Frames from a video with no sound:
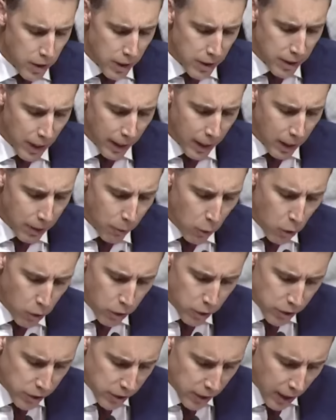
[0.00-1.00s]
executive
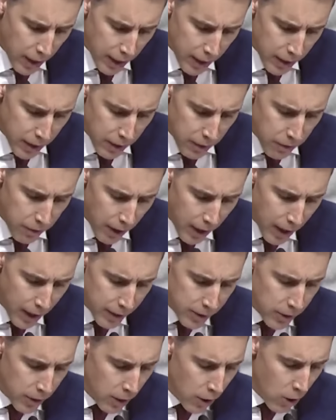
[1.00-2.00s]
order said
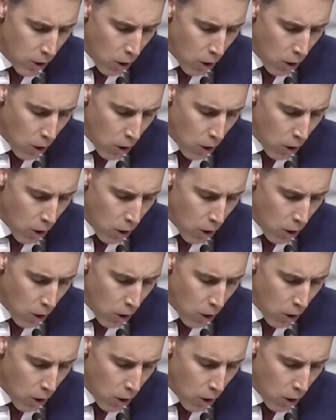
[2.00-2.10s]
that